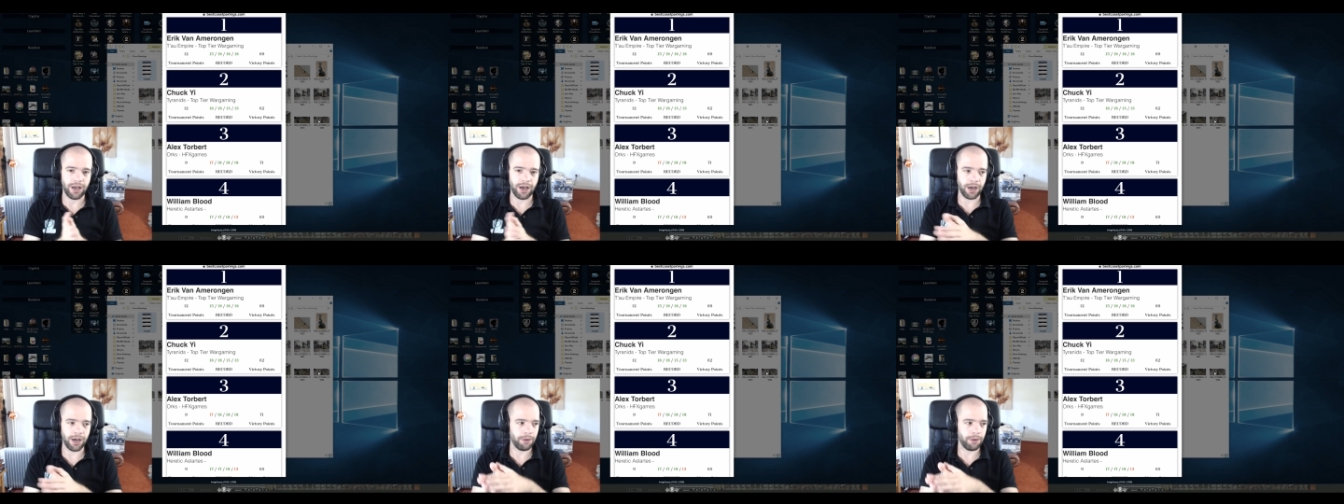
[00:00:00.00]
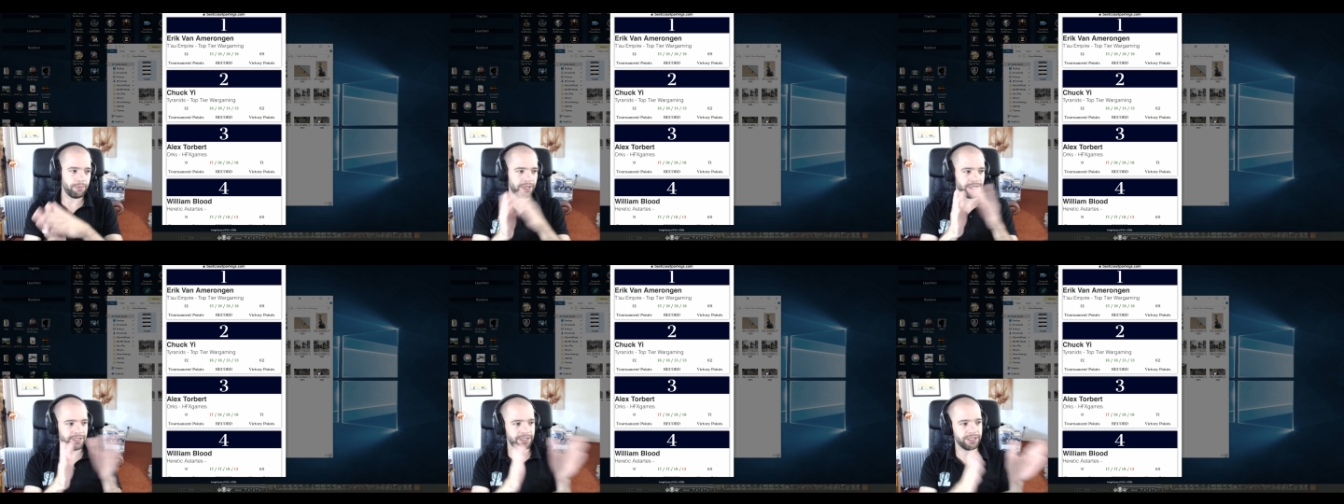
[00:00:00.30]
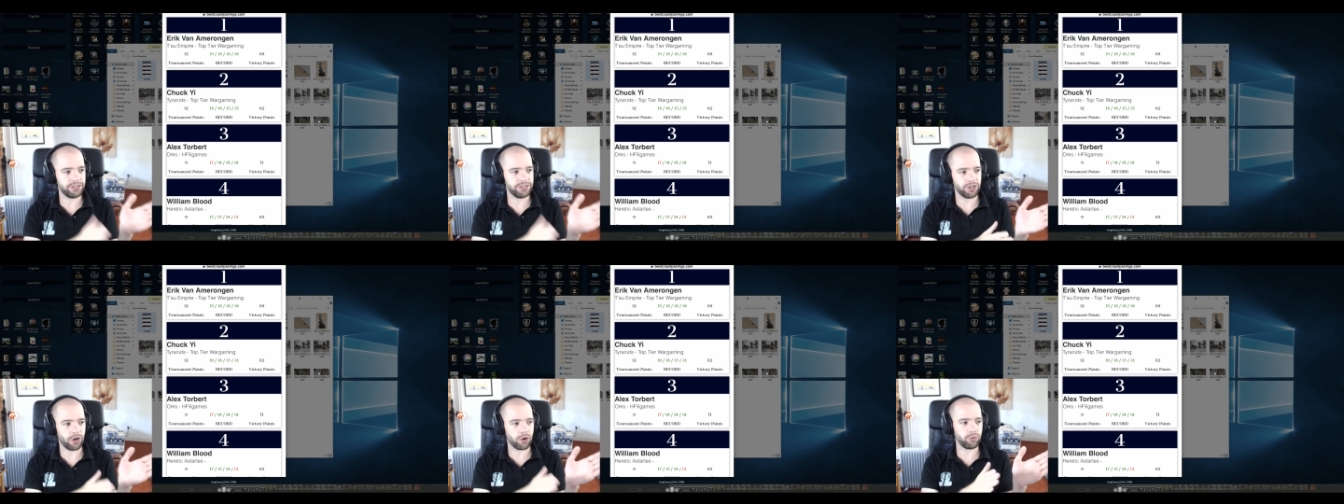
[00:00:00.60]
um, in
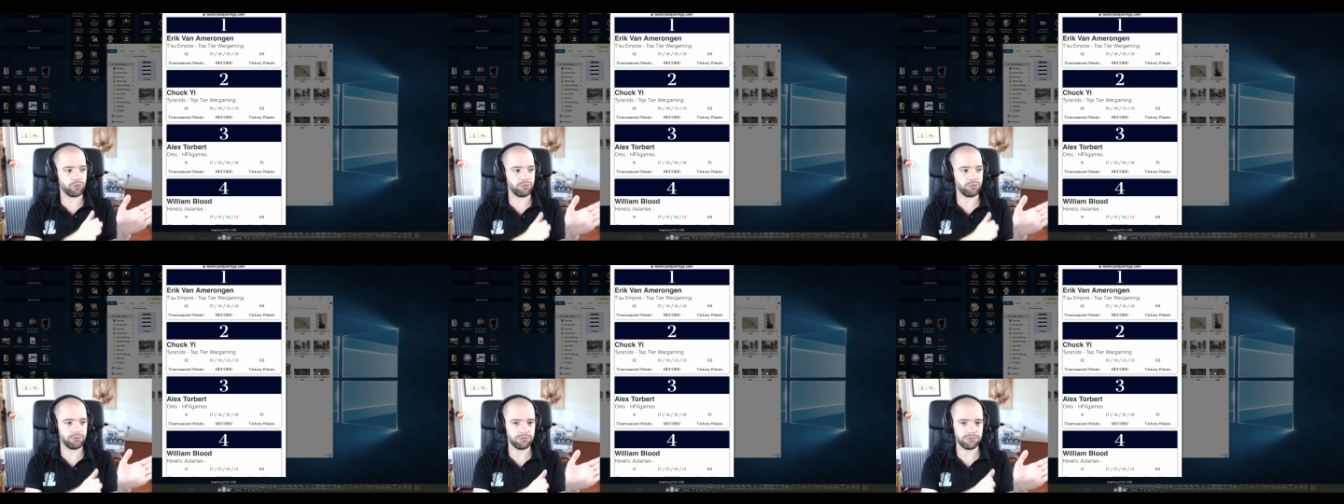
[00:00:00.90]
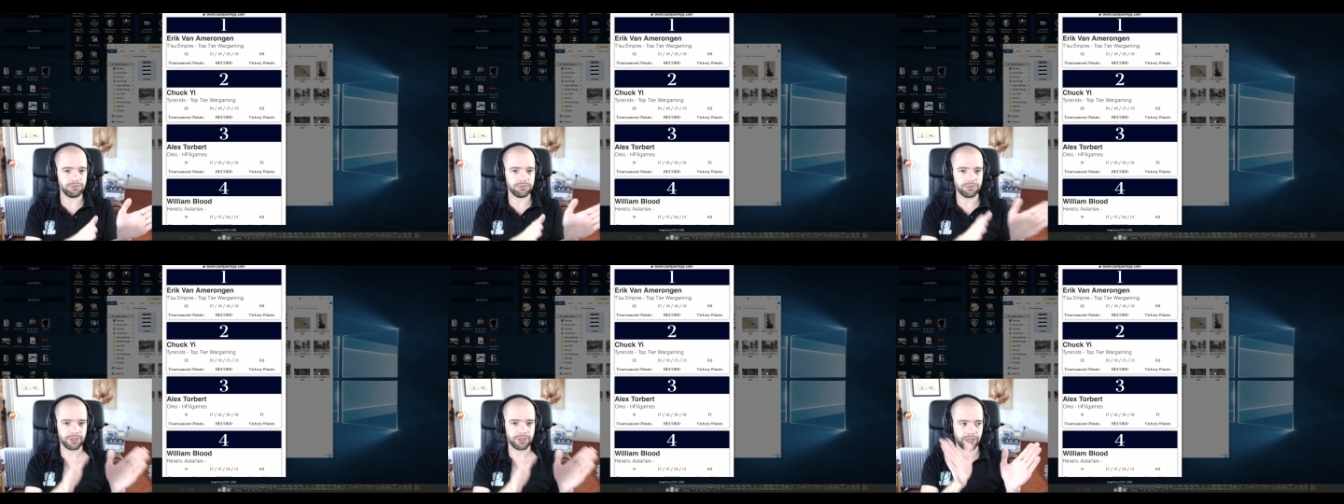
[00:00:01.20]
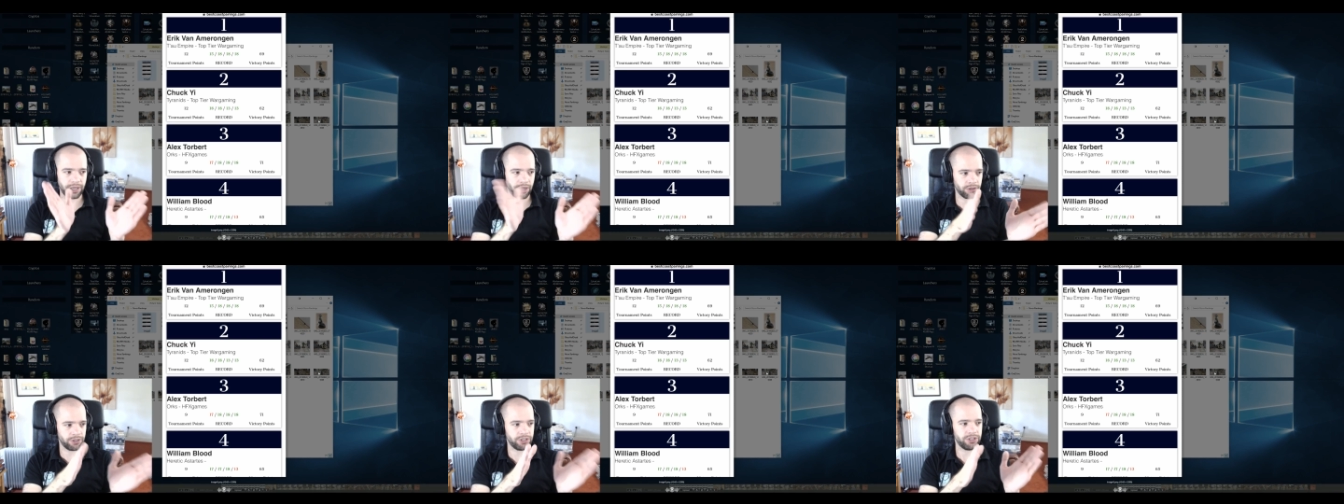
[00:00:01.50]
his own
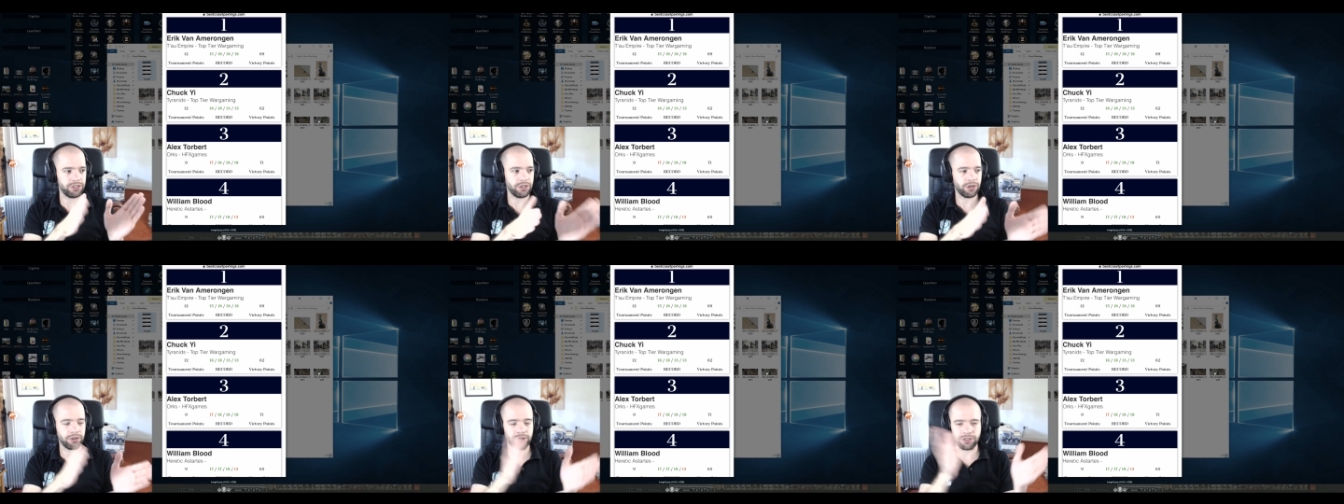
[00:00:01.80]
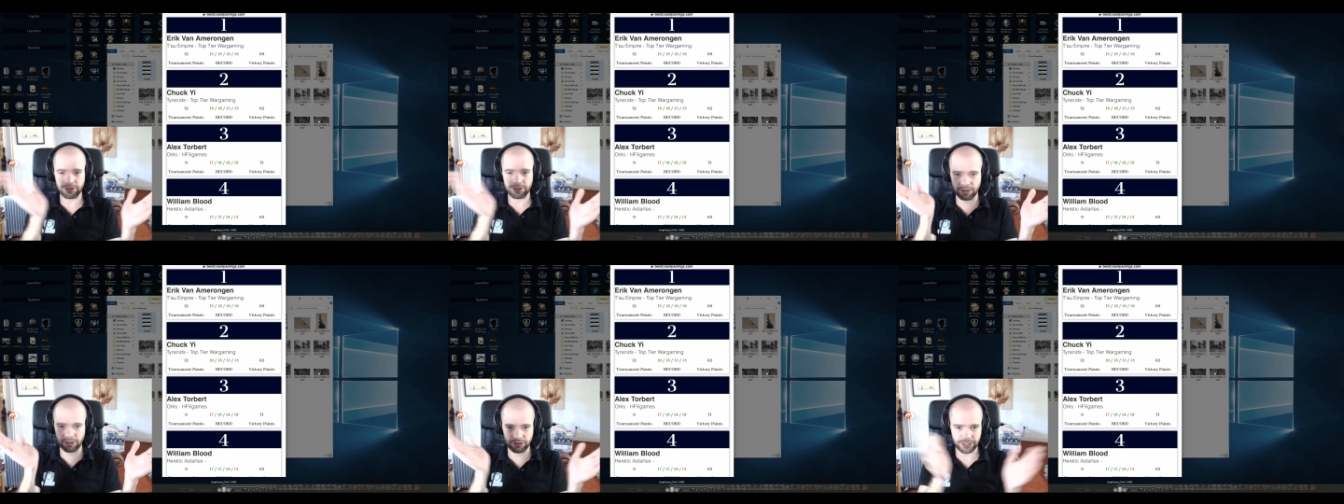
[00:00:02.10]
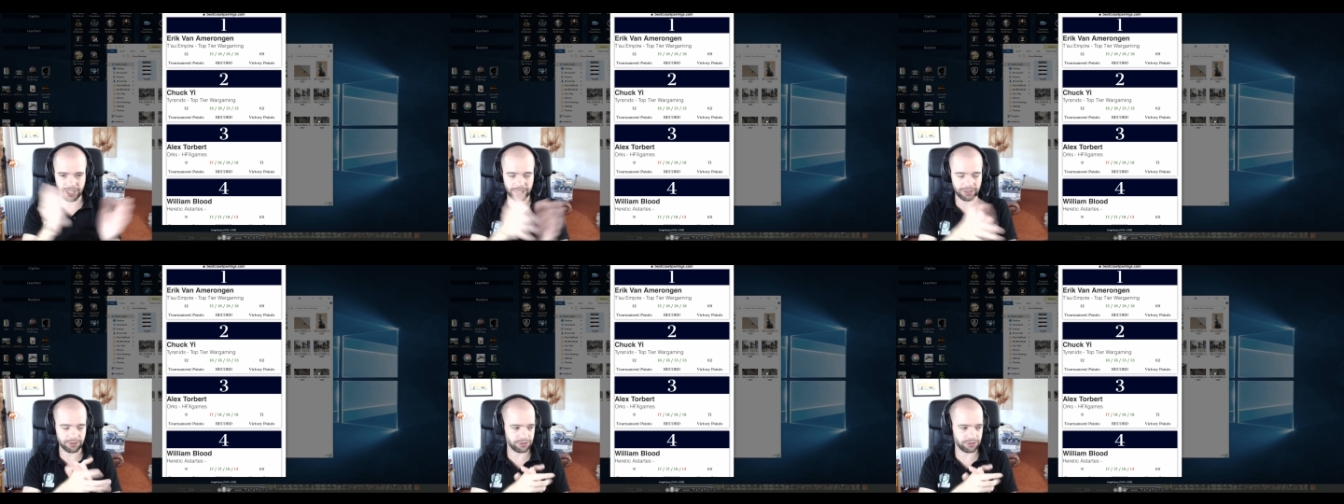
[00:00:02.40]
on his, on his own
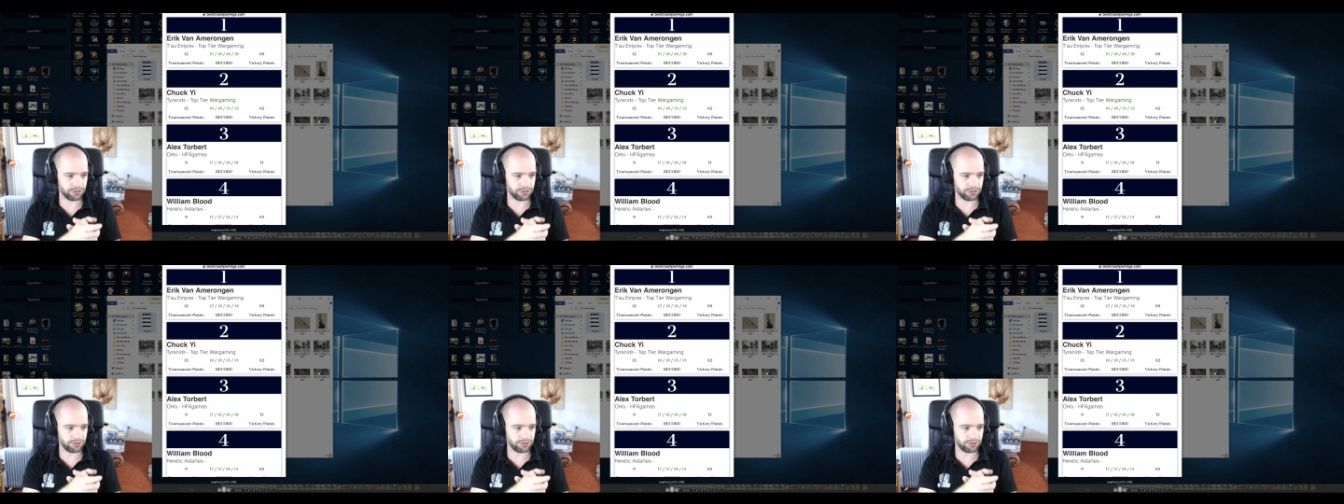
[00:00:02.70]
channel.